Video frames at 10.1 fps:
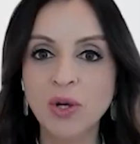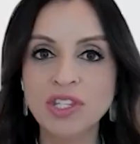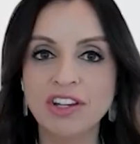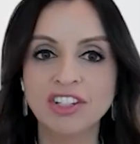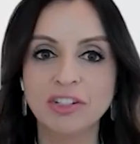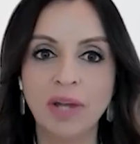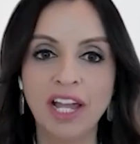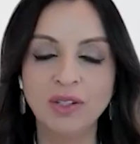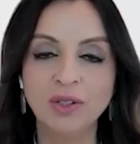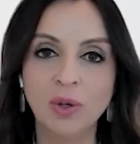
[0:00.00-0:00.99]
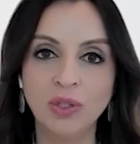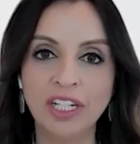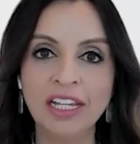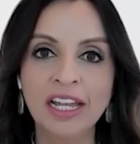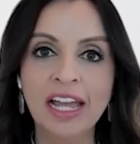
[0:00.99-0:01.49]
host, Dr.
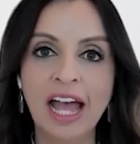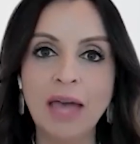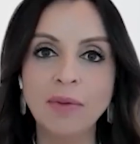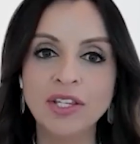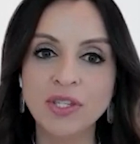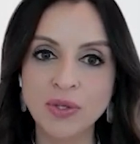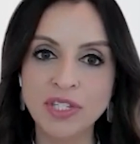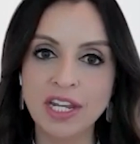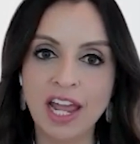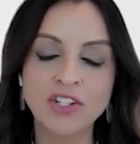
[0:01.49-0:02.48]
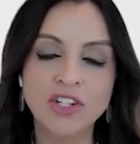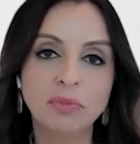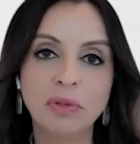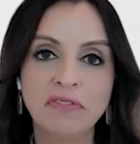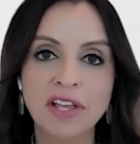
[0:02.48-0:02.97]
Kohli. I'm an associate
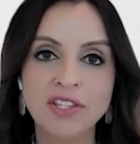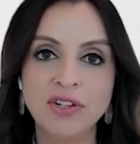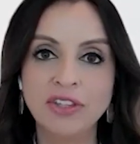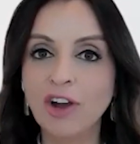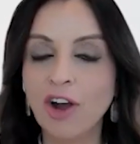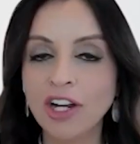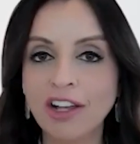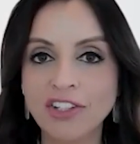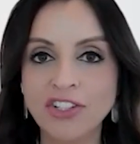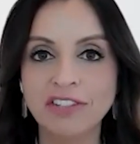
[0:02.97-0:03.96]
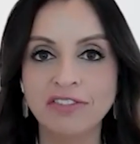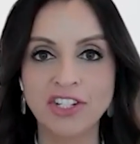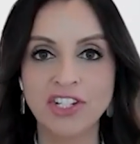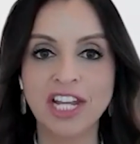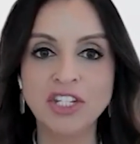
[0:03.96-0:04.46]
adjunct professor in the cardiology
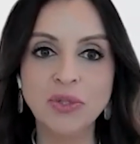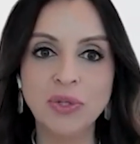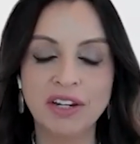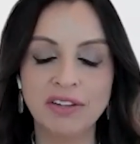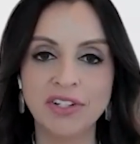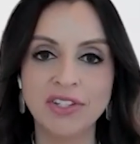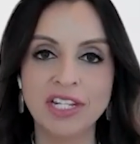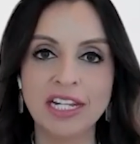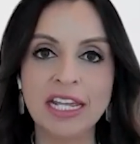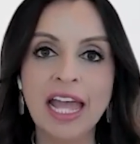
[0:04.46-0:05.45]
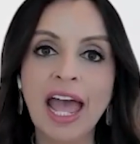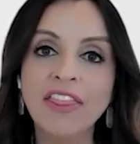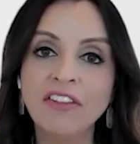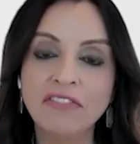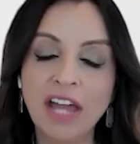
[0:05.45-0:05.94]
division at Duke University
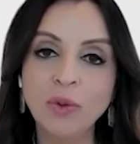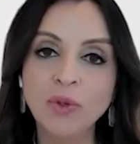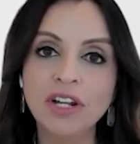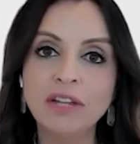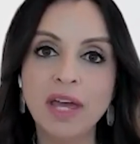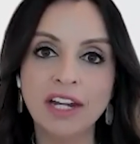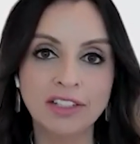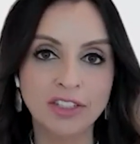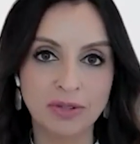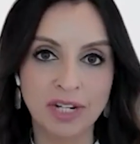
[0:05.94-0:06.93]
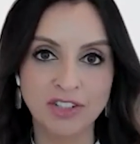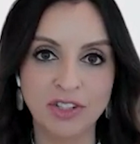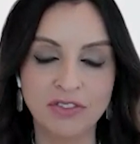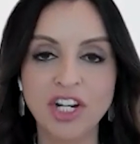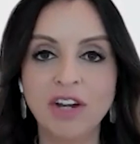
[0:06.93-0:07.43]
and the founder and medical director
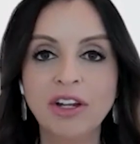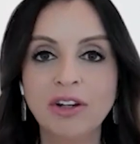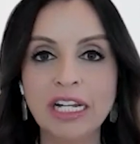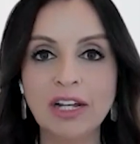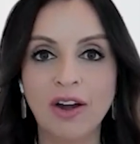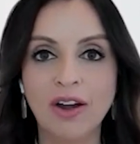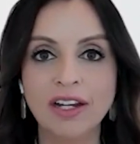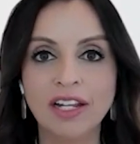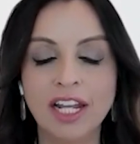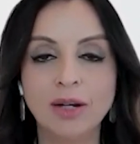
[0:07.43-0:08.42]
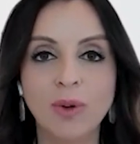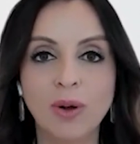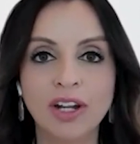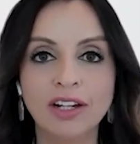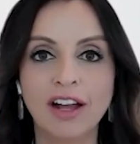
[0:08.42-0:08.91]
of Cherry Creek Heart in
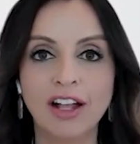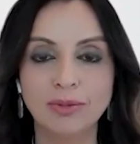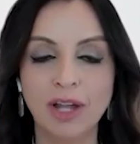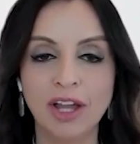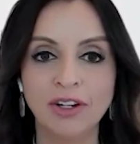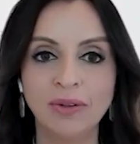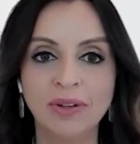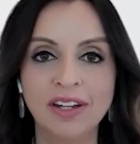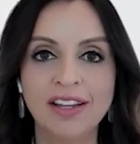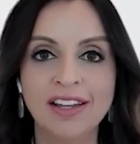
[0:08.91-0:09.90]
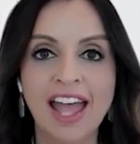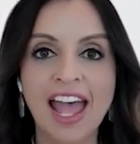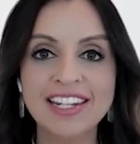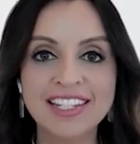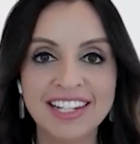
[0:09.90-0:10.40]
Aurora, Colorado.
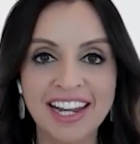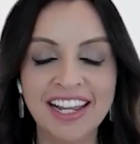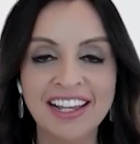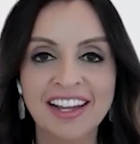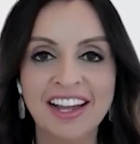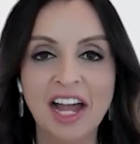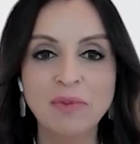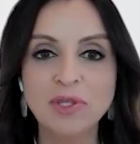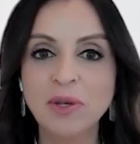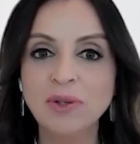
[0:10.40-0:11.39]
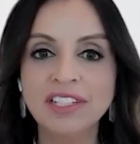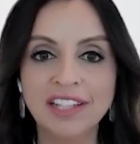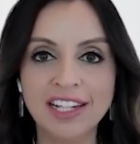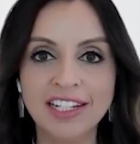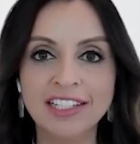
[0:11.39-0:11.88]
And today, I'm so
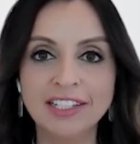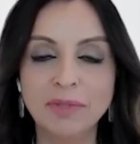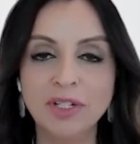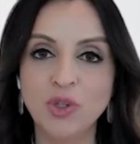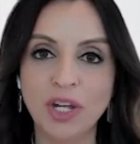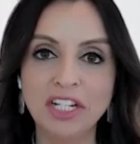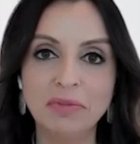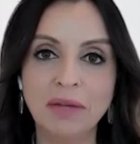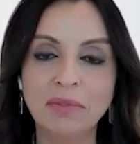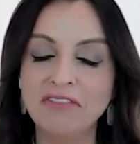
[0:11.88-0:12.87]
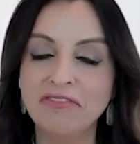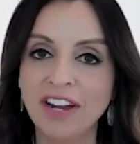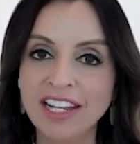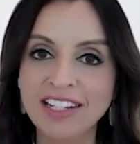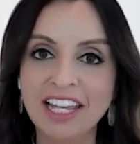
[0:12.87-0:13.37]
delighted to be joined by my
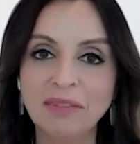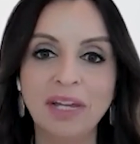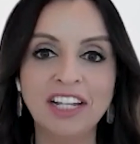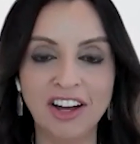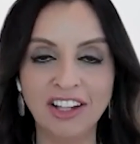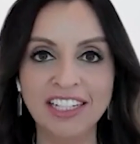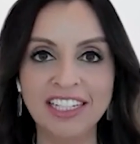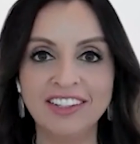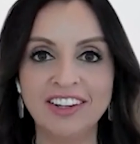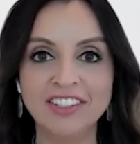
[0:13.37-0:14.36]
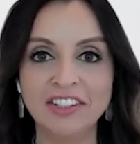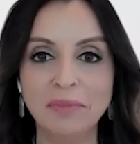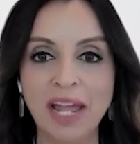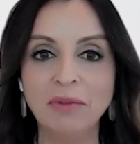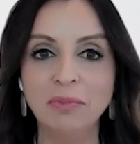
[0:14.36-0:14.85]
friend and my colleague, Dr.
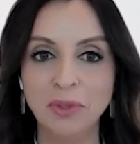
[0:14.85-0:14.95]
Matt